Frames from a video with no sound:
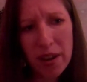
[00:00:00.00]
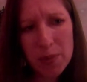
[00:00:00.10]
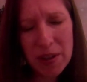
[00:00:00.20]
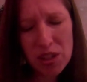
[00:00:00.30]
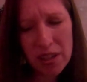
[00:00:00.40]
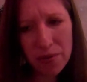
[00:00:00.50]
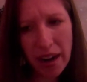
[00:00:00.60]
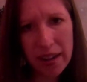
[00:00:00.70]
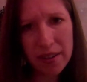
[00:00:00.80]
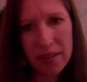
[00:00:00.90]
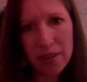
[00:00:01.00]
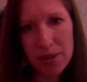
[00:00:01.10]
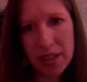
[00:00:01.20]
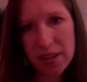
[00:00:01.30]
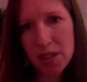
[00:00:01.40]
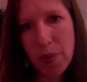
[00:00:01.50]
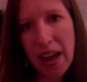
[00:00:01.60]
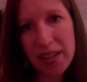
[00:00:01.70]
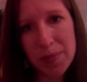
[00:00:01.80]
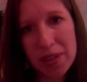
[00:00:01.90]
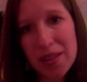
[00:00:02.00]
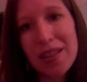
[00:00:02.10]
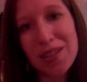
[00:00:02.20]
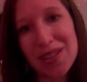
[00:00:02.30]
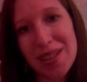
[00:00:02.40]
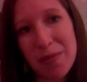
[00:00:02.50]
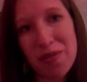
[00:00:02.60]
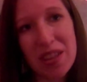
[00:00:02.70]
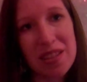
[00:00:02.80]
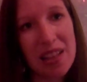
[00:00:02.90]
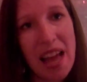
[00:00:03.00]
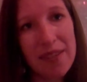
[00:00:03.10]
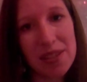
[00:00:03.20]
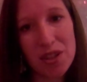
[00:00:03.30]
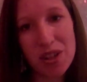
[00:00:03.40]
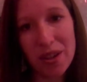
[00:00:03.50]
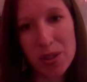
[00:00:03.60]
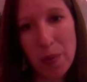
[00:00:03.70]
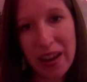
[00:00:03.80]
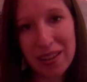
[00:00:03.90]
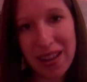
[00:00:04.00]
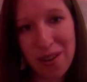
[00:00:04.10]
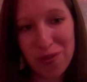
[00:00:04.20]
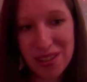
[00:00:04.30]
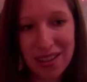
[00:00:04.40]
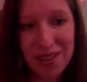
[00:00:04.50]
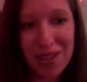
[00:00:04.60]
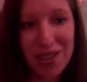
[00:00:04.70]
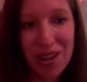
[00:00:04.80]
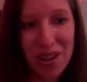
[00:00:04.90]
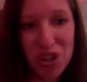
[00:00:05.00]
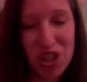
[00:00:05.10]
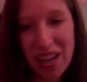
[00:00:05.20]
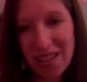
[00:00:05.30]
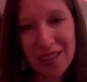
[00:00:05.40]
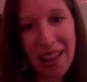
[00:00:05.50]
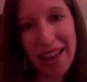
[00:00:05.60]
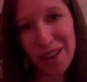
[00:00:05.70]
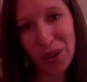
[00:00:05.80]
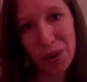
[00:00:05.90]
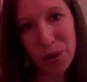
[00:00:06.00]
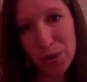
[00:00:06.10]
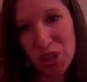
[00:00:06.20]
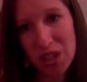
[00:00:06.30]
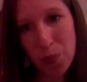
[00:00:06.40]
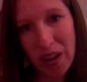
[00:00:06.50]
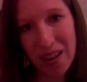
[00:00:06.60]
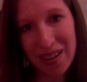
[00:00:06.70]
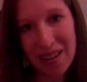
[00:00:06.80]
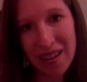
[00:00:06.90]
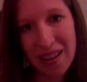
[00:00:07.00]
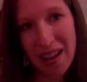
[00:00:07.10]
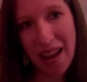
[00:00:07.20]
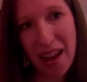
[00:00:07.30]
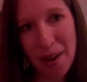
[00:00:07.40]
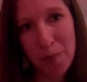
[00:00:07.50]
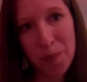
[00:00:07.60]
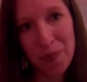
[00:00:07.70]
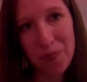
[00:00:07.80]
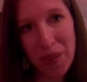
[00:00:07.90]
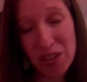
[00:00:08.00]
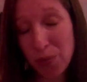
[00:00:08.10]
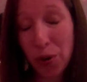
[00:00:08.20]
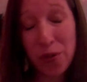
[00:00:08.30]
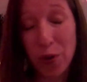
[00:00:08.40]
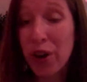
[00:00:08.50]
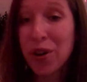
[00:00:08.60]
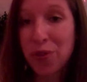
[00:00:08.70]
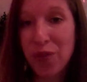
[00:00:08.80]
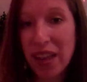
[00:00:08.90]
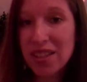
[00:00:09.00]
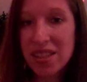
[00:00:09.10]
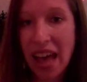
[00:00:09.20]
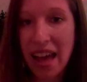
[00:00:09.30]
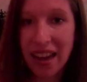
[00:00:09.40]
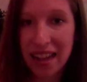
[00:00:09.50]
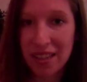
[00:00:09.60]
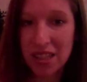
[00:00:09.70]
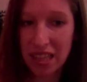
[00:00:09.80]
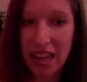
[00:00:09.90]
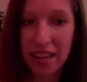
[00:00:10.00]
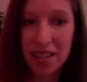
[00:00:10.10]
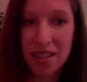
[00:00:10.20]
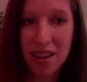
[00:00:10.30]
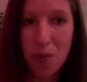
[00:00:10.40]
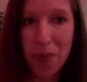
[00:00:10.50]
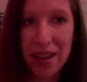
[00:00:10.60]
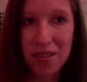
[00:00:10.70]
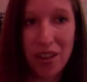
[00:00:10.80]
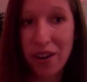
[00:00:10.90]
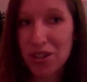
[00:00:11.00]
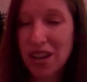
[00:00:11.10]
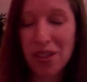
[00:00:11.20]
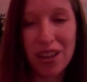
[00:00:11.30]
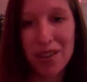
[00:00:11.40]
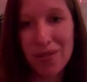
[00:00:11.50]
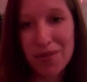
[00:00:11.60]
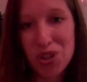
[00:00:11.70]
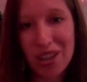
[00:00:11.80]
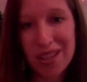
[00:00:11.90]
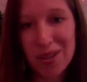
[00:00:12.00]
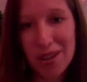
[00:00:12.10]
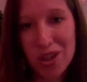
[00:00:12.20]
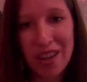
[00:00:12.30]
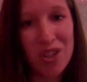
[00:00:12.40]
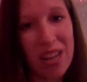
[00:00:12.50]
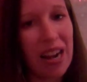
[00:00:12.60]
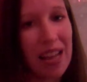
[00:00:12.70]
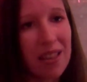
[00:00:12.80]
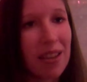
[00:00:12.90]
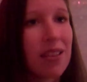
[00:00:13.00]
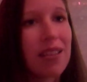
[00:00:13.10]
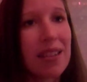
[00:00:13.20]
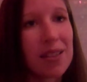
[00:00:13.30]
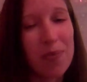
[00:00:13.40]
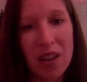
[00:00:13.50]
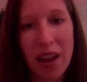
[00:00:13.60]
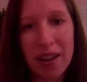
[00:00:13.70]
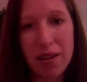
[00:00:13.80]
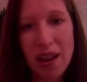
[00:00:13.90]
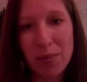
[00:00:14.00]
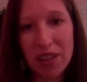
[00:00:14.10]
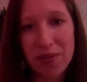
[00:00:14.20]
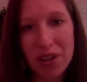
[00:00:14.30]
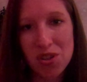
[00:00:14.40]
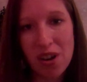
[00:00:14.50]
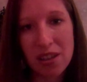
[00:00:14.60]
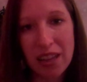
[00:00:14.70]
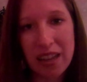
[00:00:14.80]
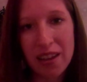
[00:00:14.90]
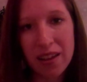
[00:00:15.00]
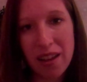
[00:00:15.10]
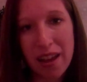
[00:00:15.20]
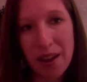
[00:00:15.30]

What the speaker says: especially writing Lucinda's past, some of these lives that she goes back and visits, she doesn't like who she's been. It's important for her to face that and see it, but there's nothing she can do to change it, and I think that that's something I believe very strongly in.